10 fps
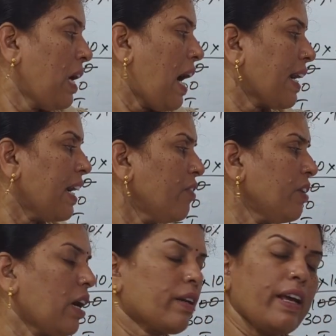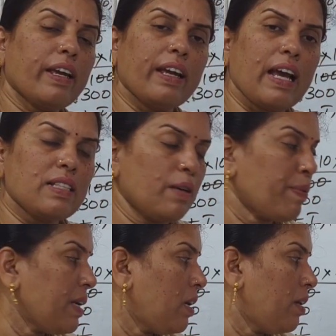Again, we are taking as a
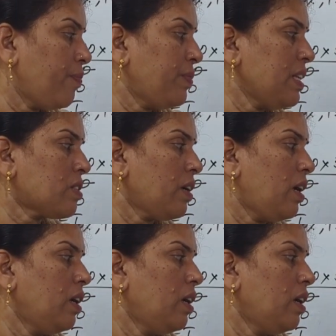this